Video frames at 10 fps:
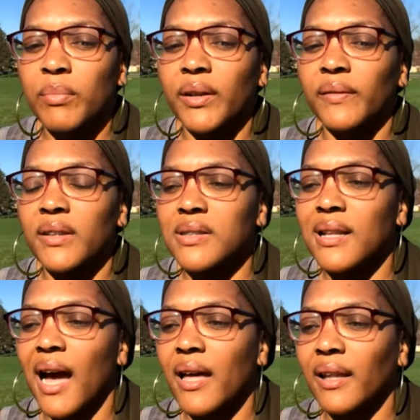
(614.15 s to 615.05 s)
but if there's
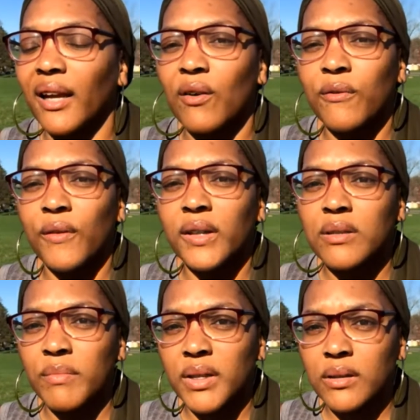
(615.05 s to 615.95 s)
not like a
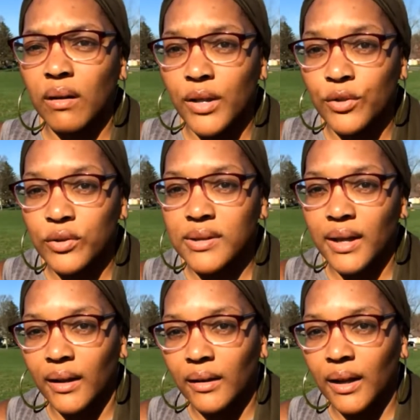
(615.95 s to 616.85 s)
fundamental
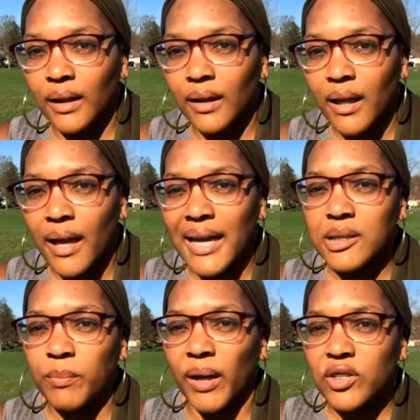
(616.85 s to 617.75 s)
understanding,
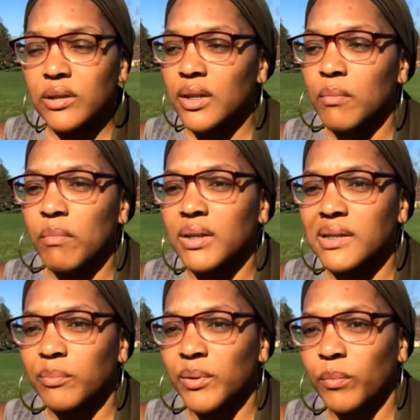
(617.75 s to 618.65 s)
especially amongst
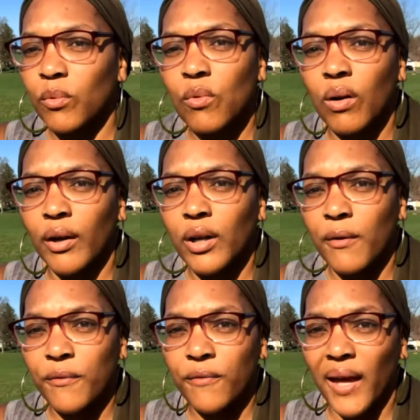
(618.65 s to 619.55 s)
the people who are
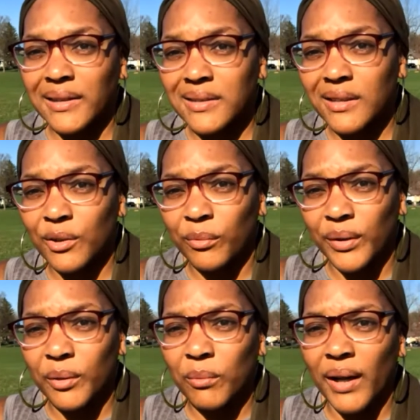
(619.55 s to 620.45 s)
affected in a
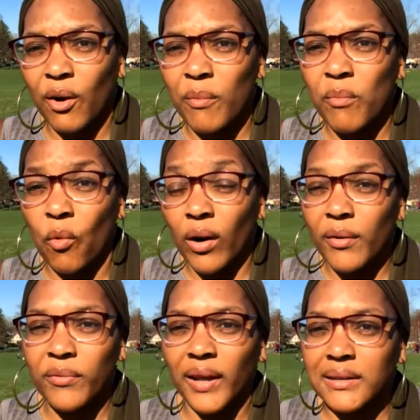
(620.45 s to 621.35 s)
real way or more
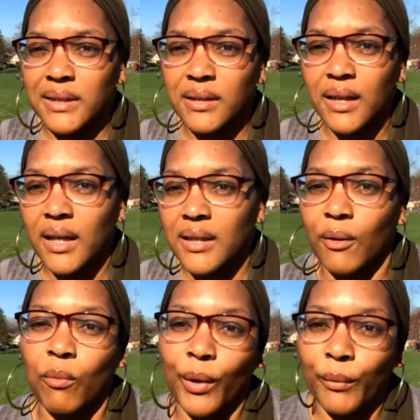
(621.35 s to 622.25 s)
affected,
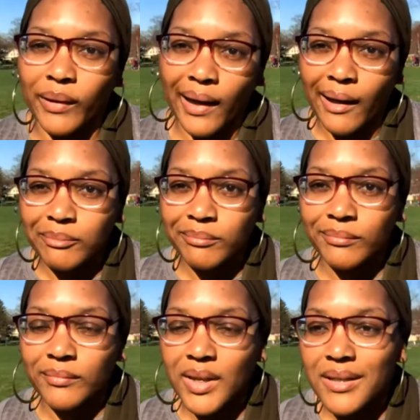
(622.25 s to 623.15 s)
then what do we got?
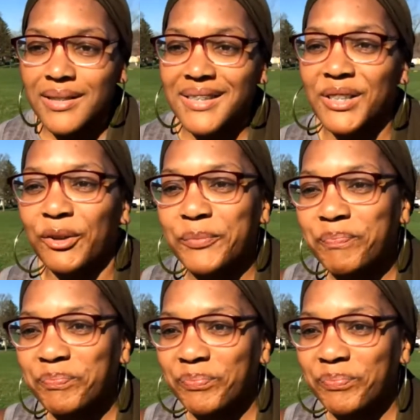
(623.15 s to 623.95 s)
So